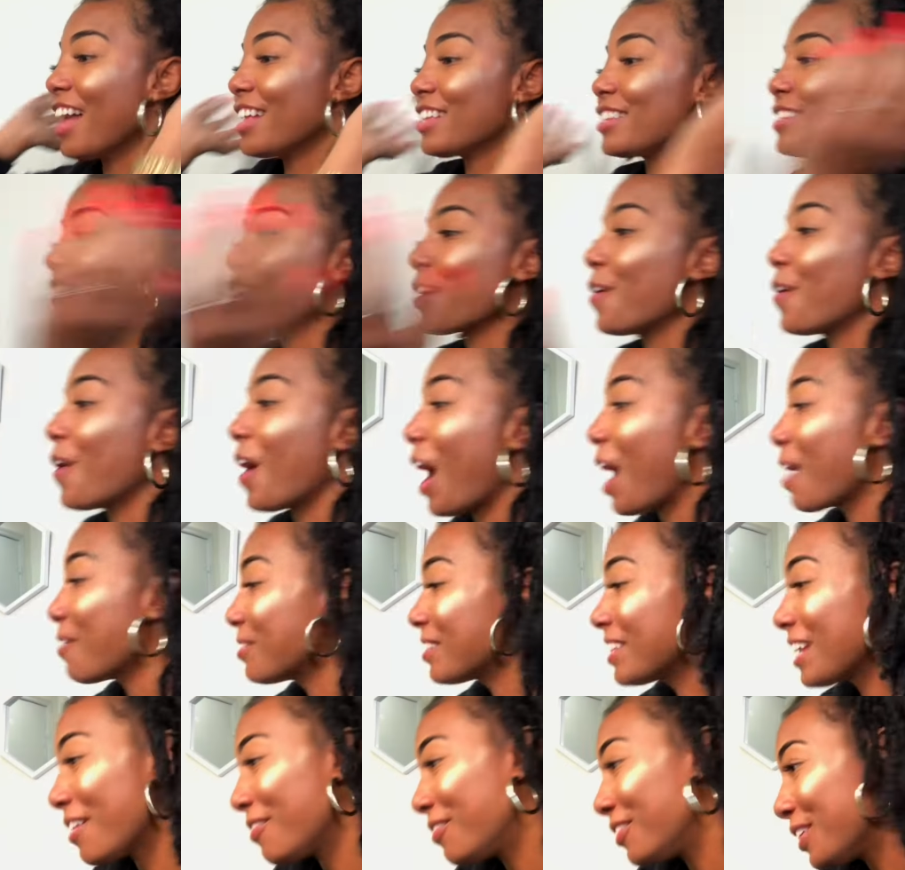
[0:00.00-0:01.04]
So I
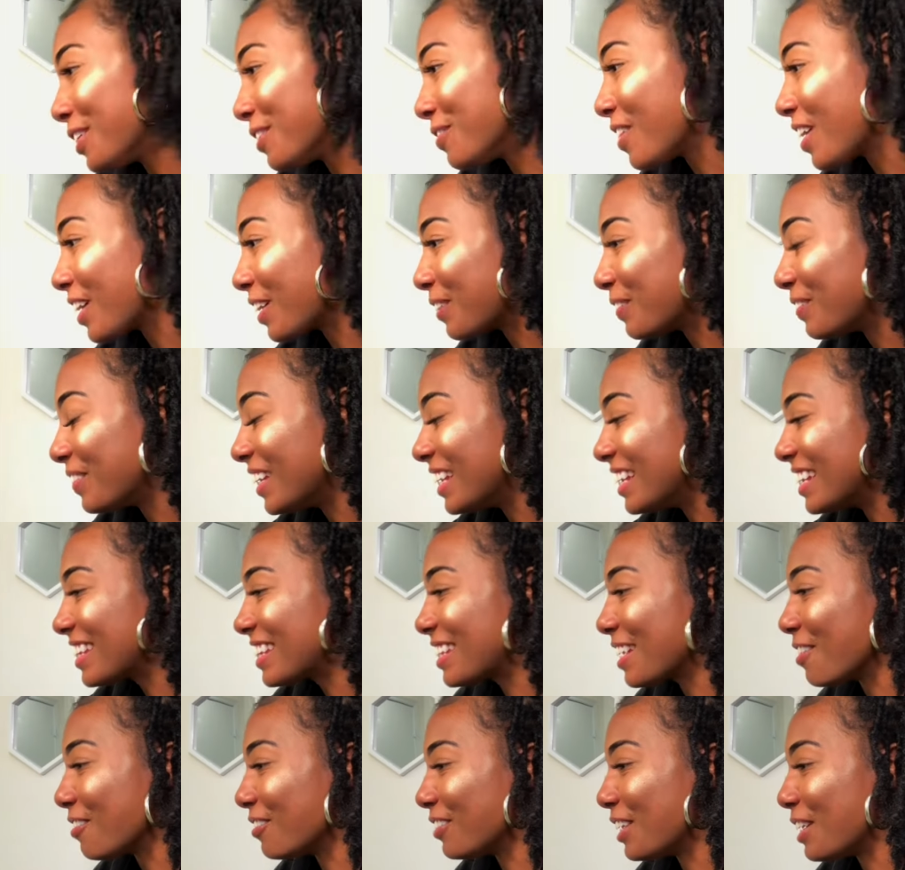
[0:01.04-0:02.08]
would definitely recommend
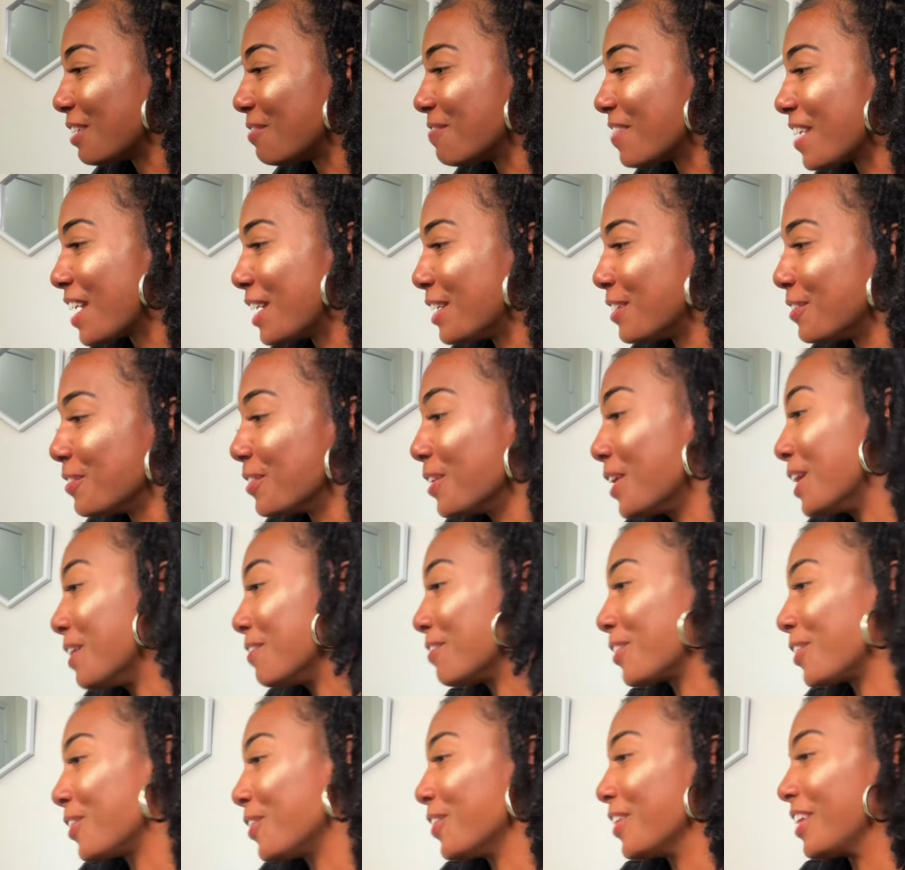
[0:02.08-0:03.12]
Self-Love Manual,
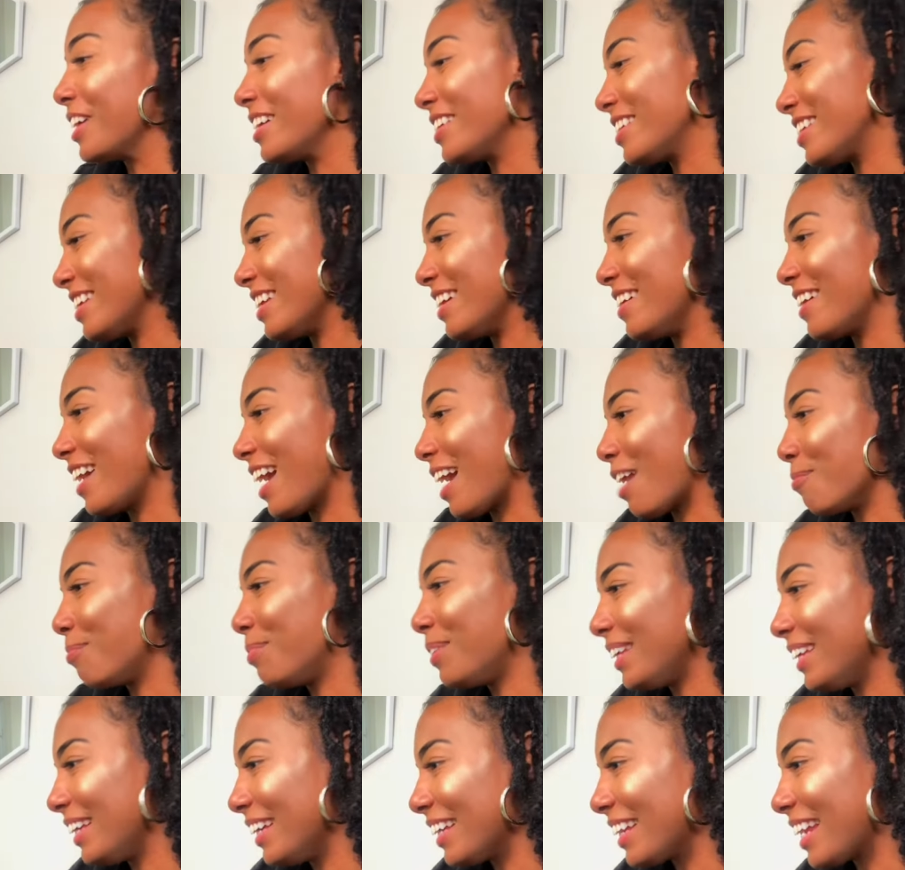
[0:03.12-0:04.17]
of course. You know, got to
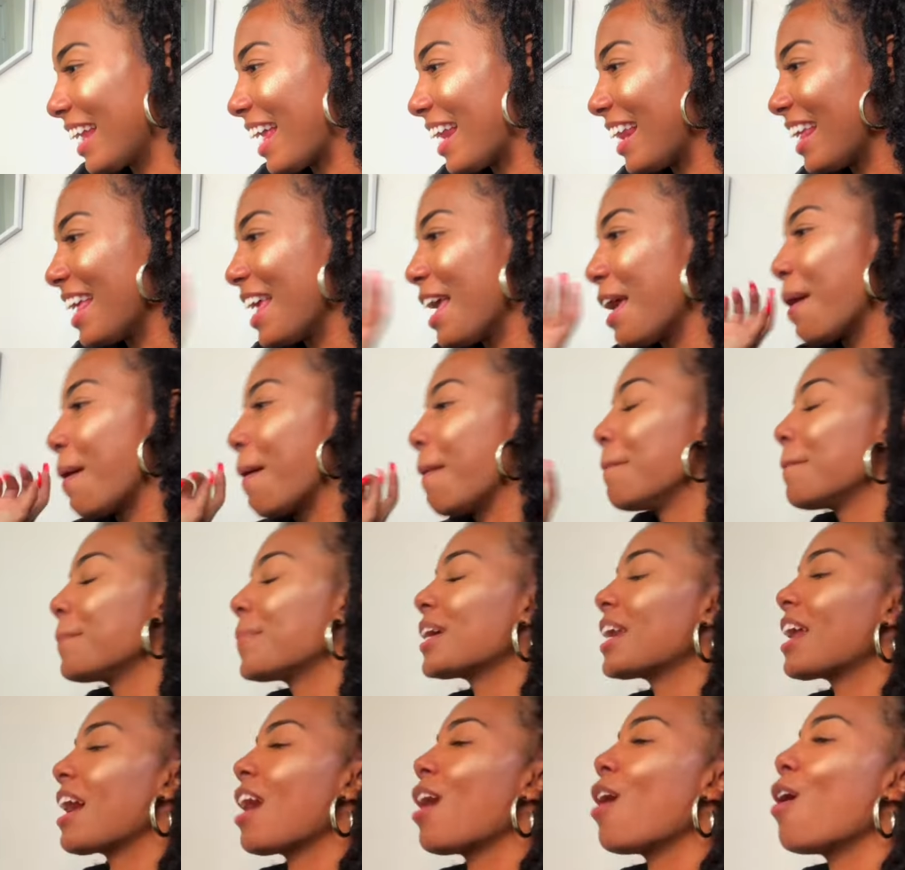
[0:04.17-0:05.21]
plug that in.
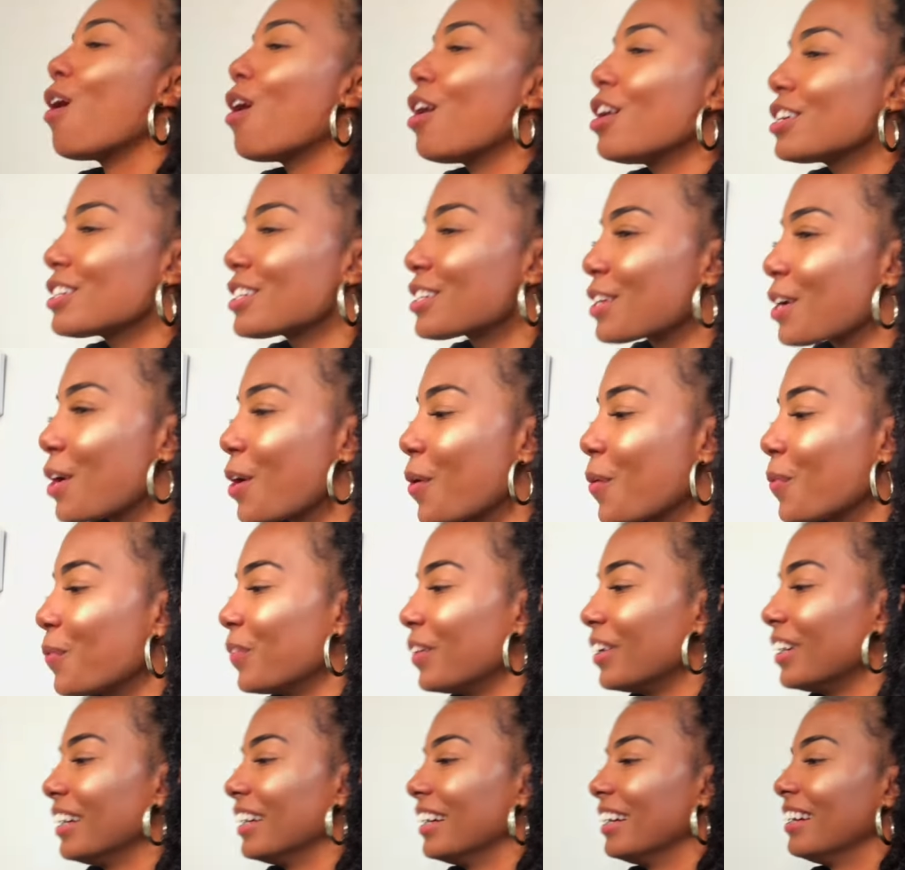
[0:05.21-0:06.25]
But I also
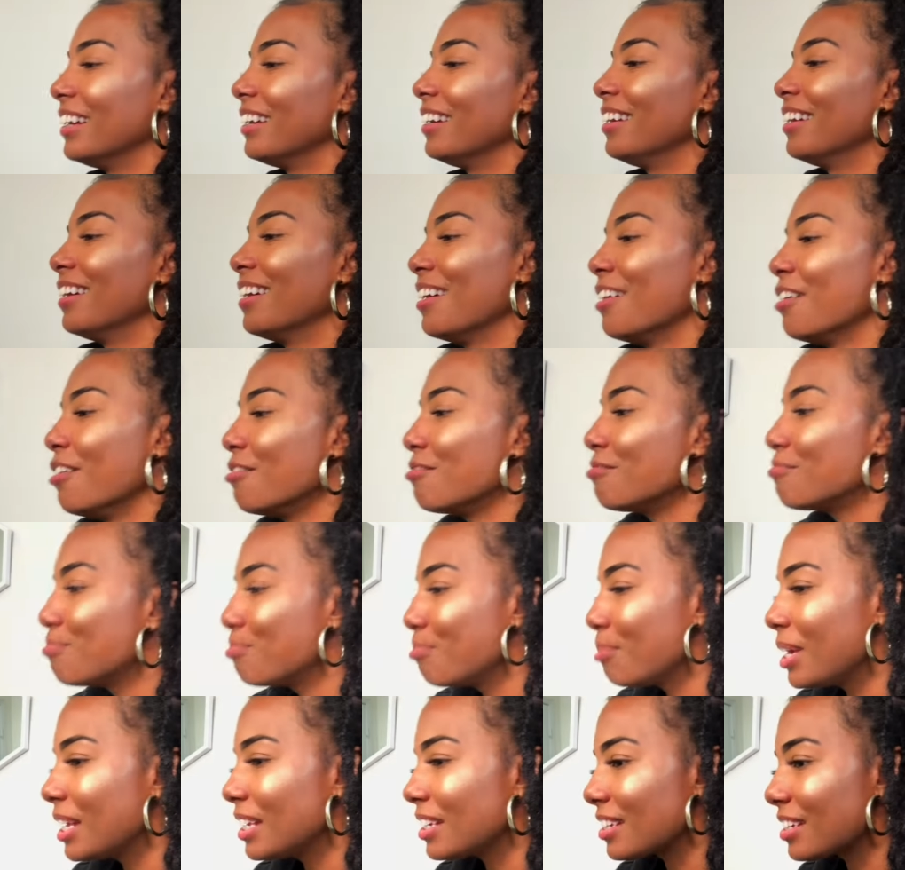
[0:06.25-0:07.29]
would
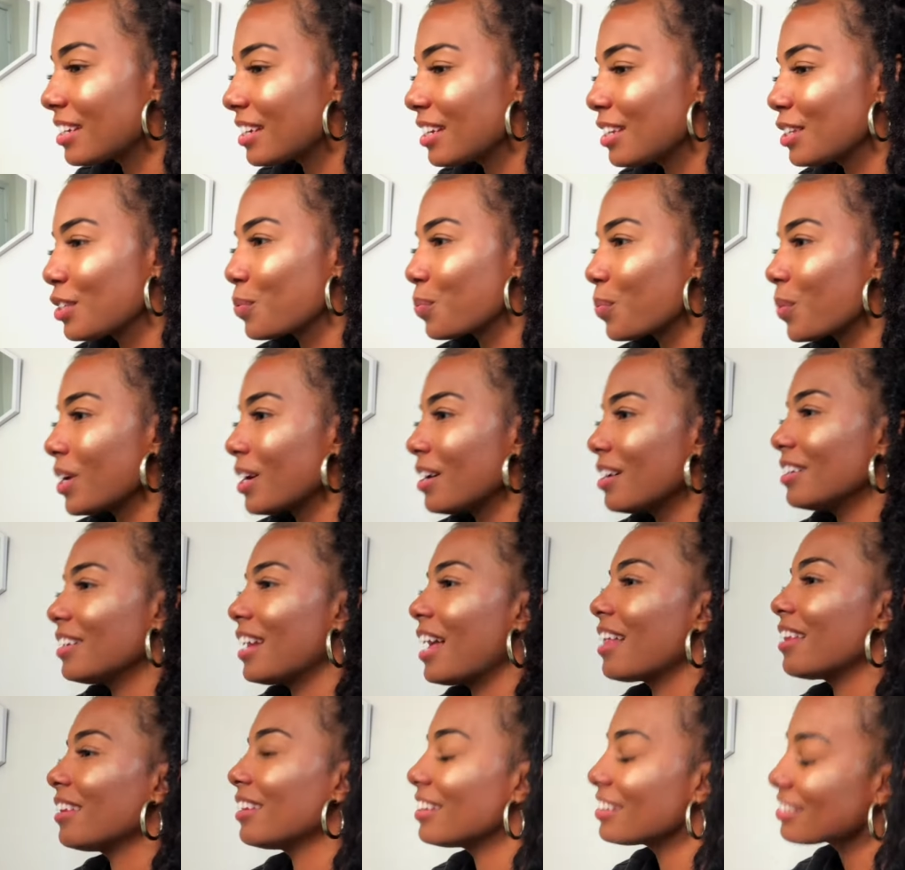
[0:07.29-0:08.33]
mention as well,
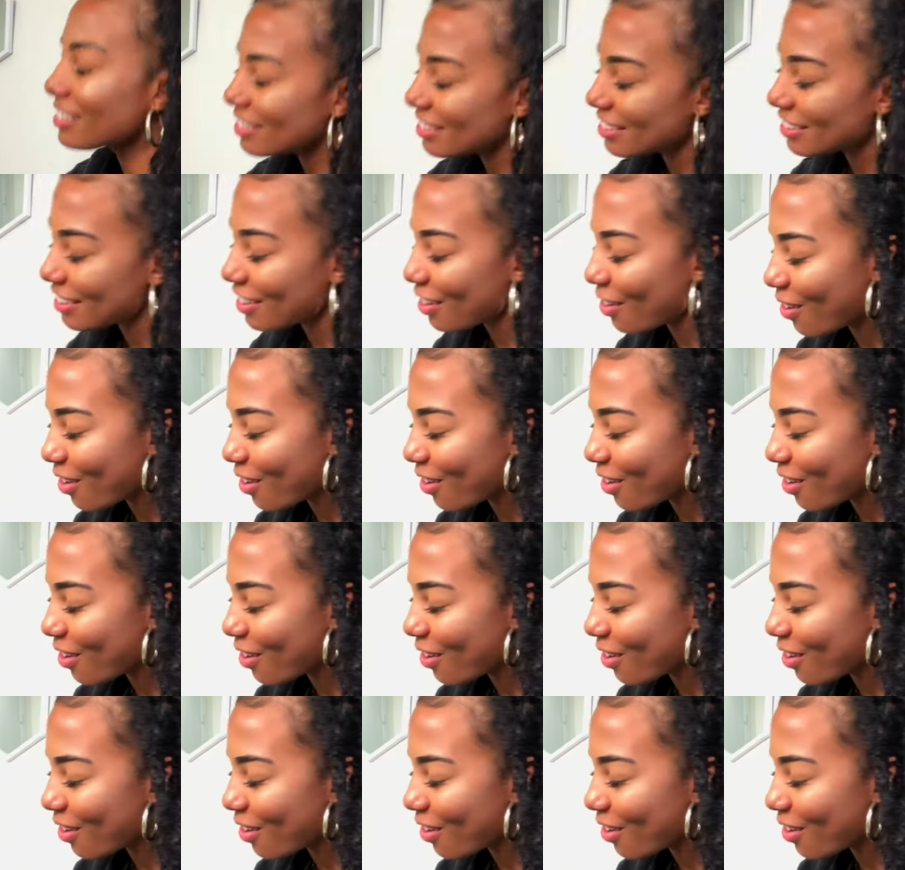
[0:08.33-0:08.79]
like, listen to